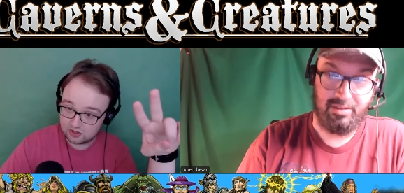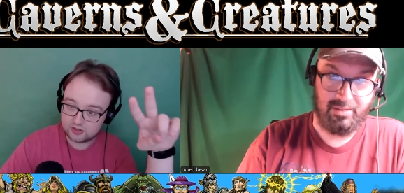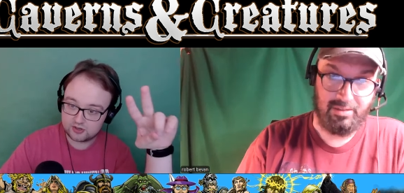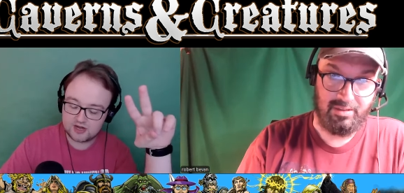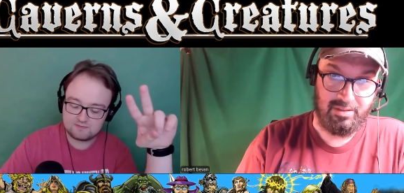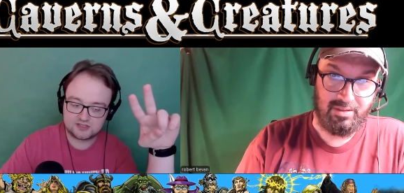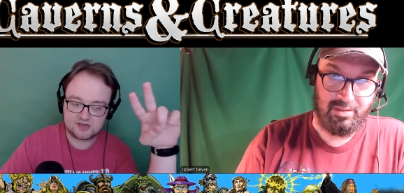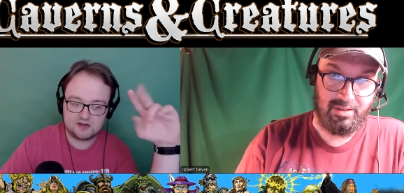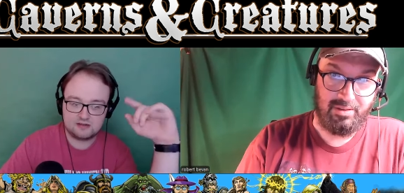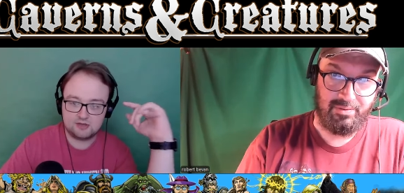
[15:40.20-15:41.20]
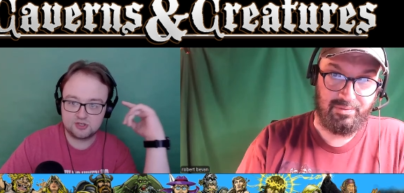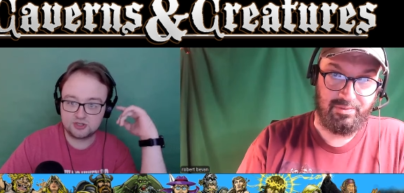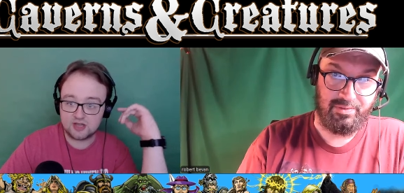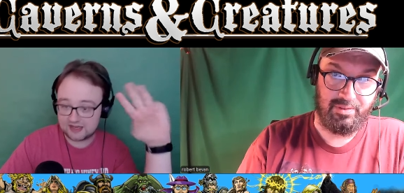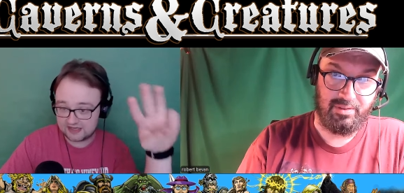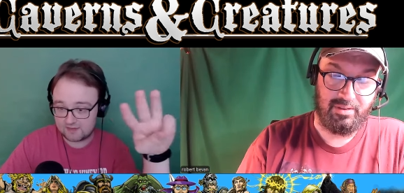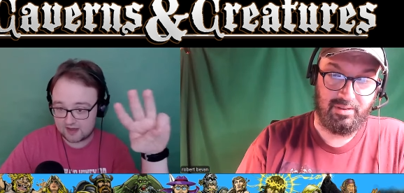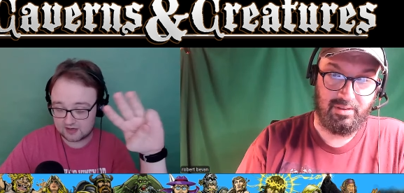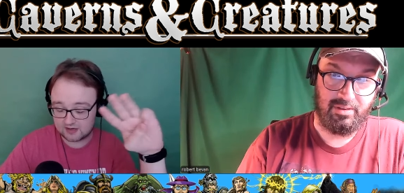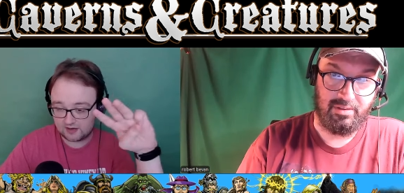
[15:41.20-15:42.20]
Speaker 1: getting plus ten damage. Lucky has
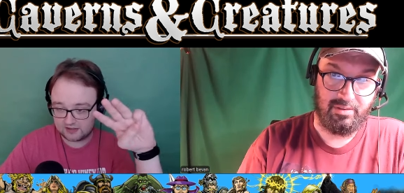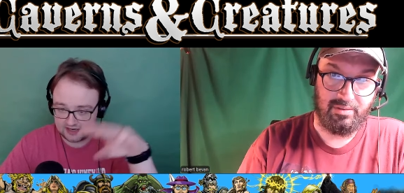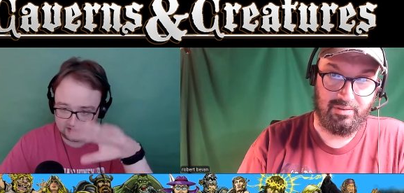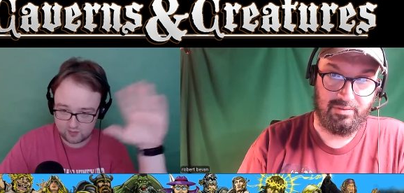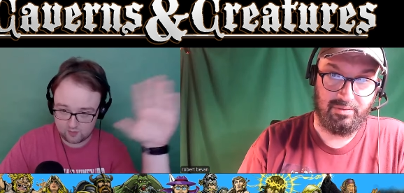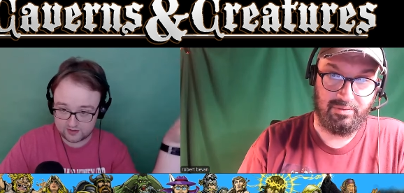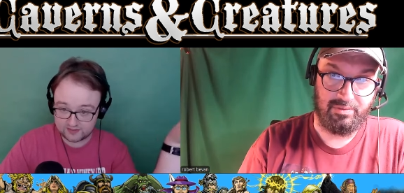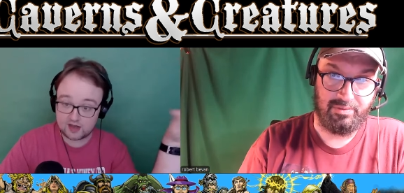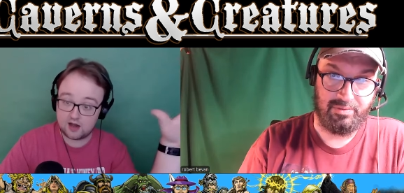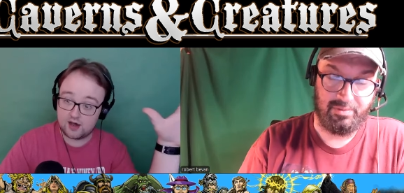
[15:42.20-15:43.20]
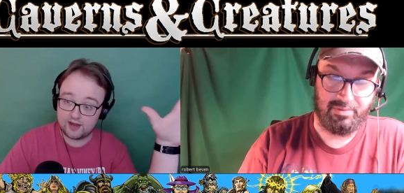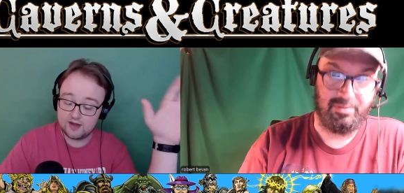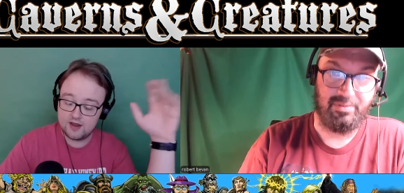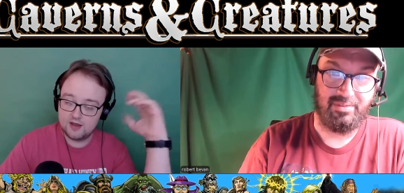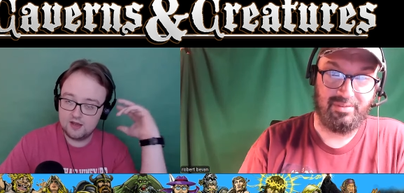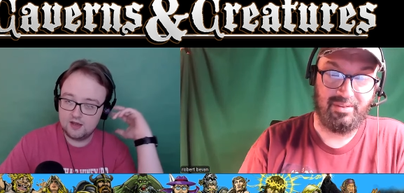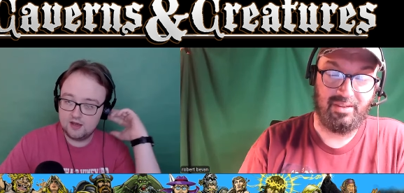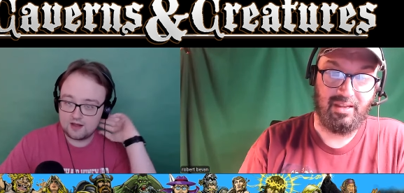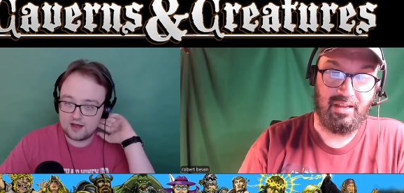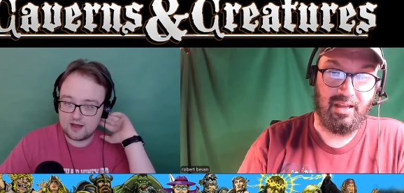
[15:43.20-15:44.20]
been entirely reworked, thank God.
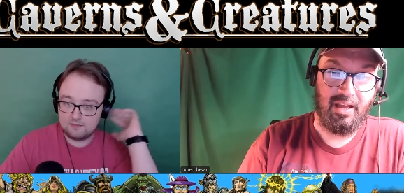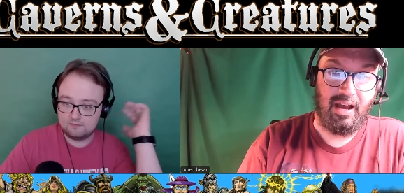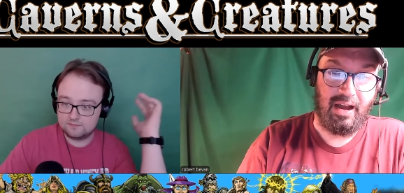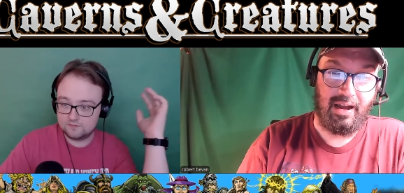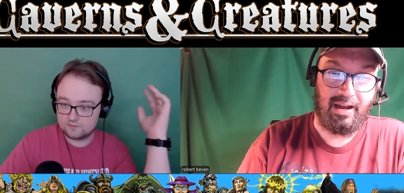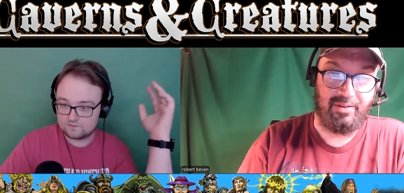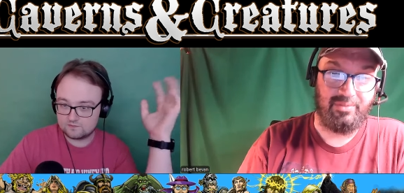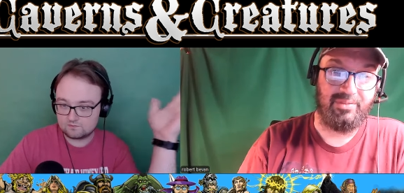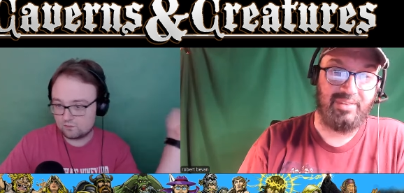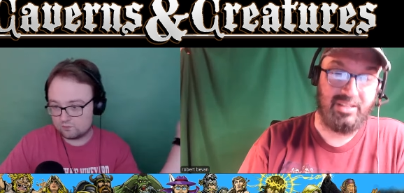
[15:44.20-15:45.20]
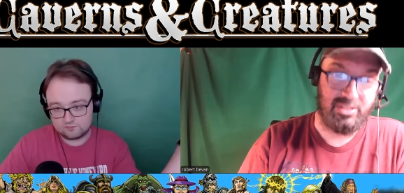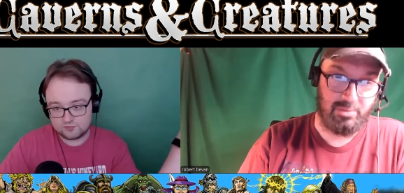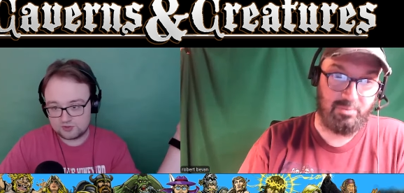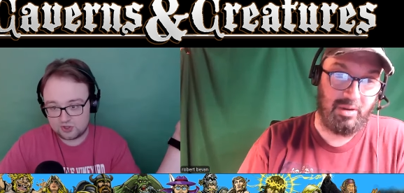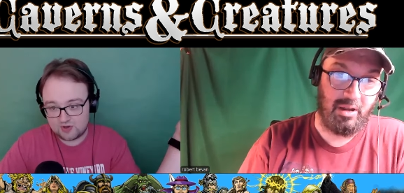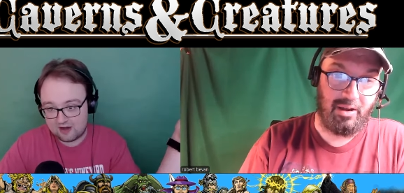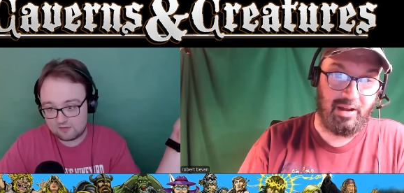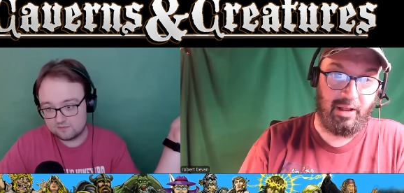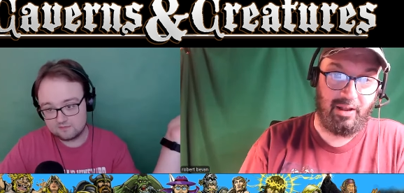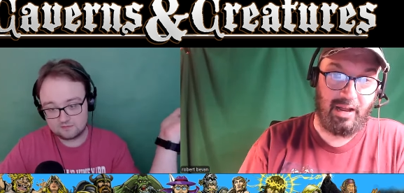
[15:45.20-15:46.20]
Um, uh, these you are care? You
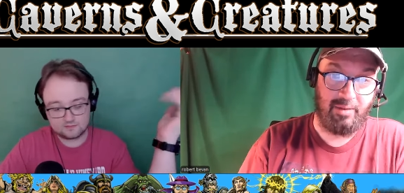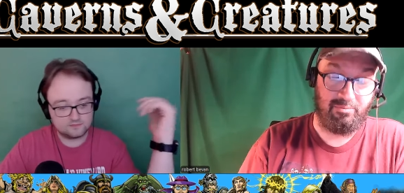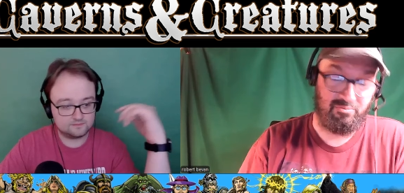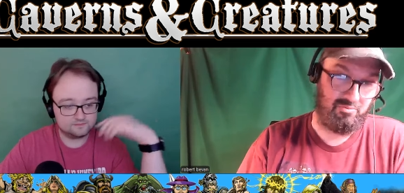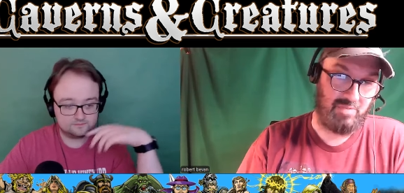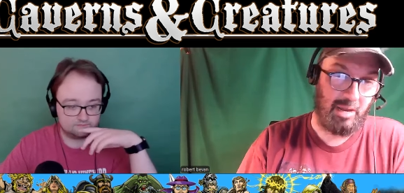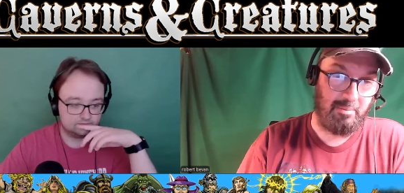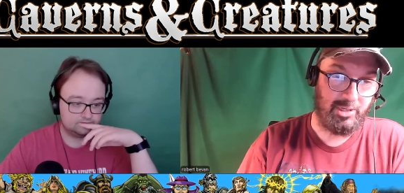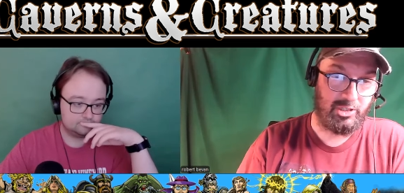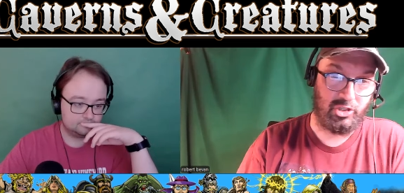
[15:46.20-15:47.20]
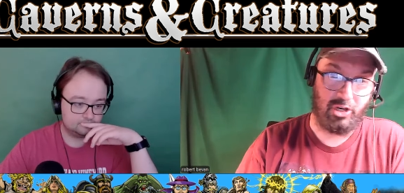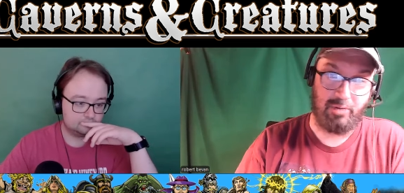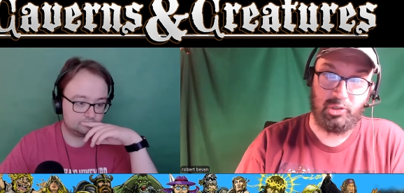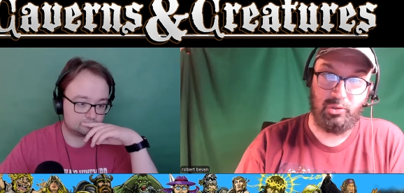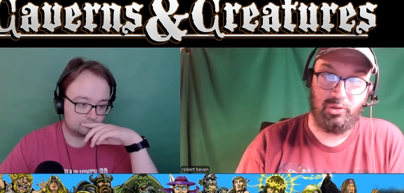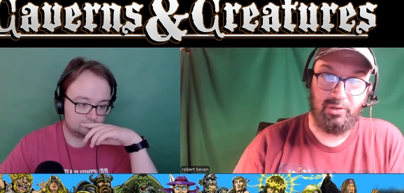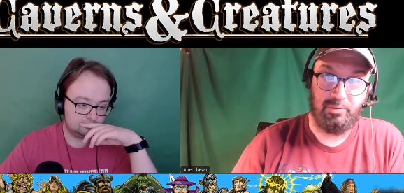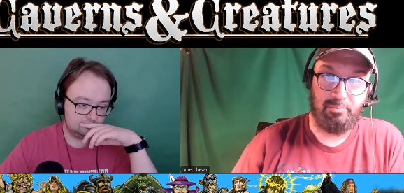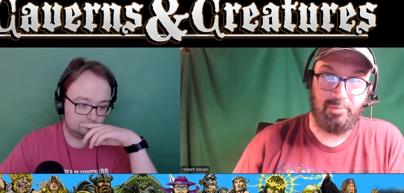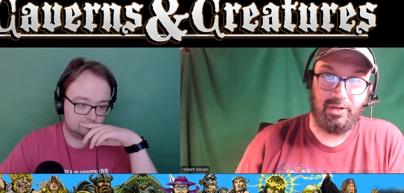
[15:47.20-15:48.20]
know,
Speaker 2: I, I, I miss
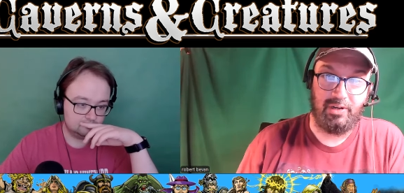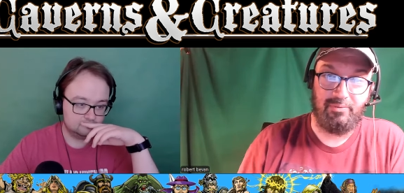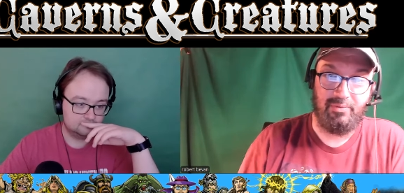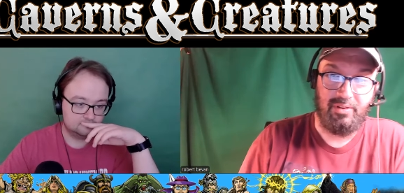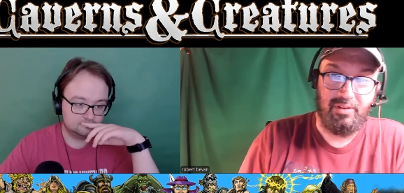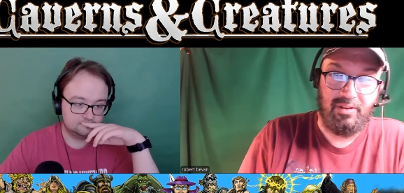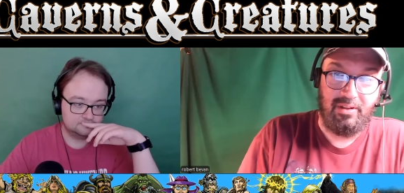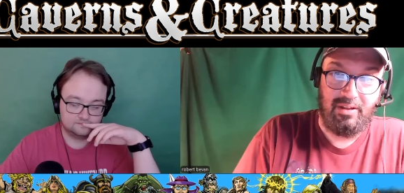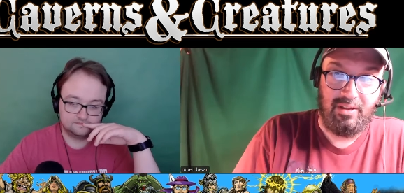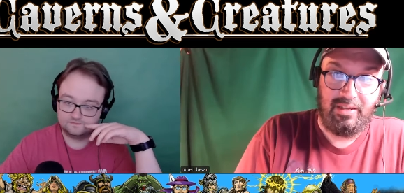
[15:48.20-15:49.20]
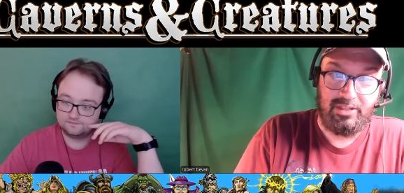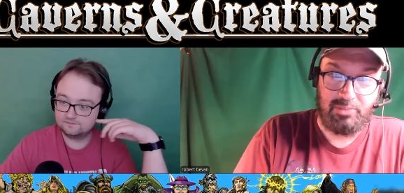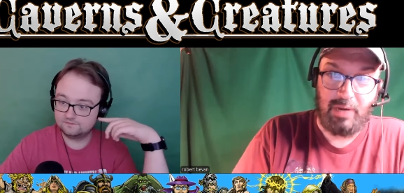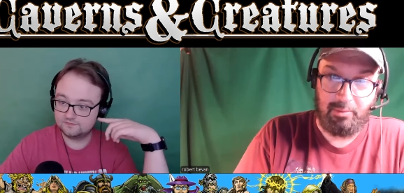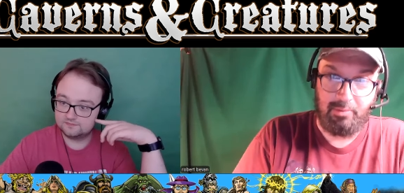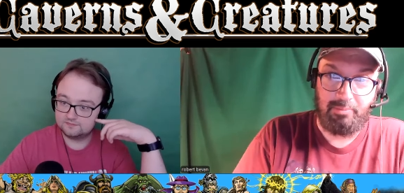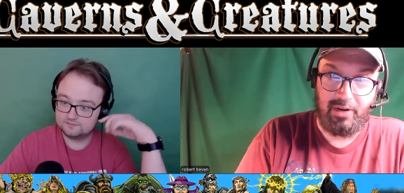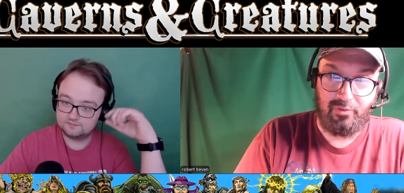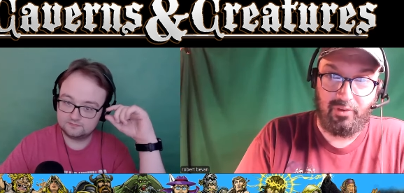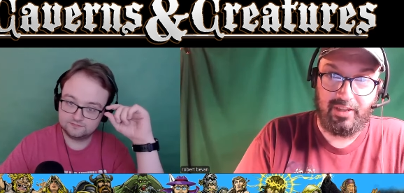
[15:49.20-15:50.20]
sharpshooter, but um, it's
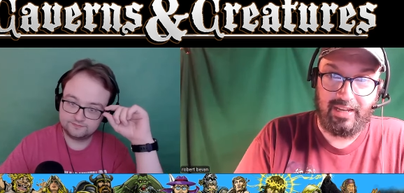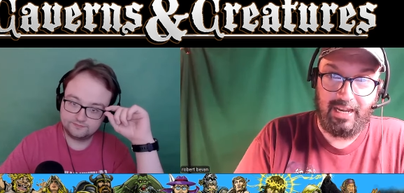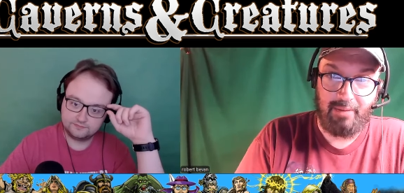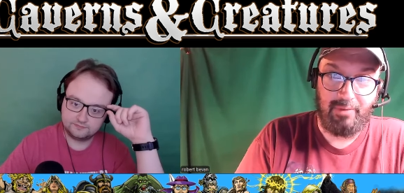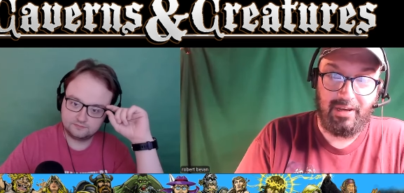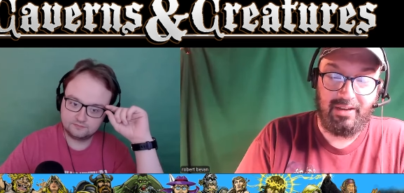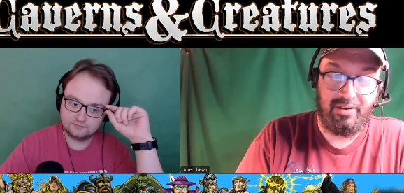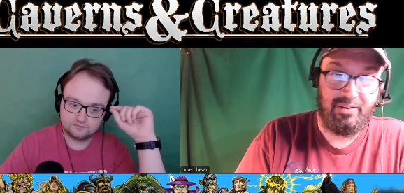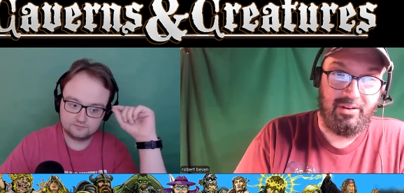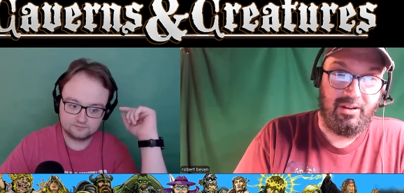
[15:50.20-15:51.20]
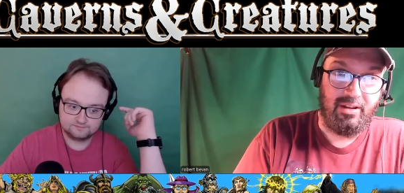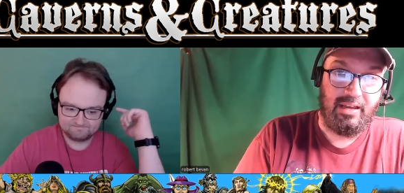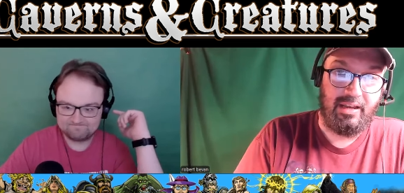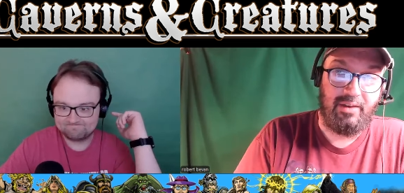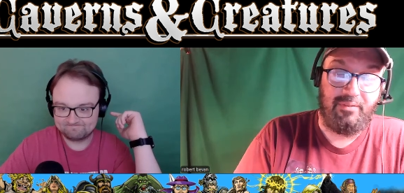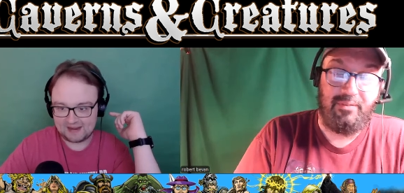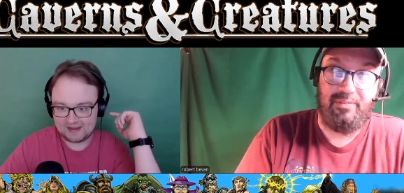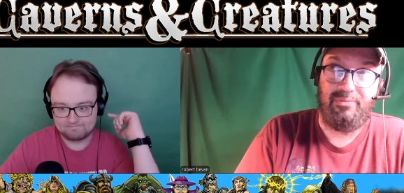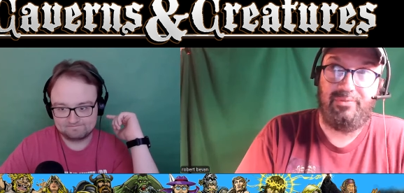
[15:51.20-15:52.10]
probably better for the game, and it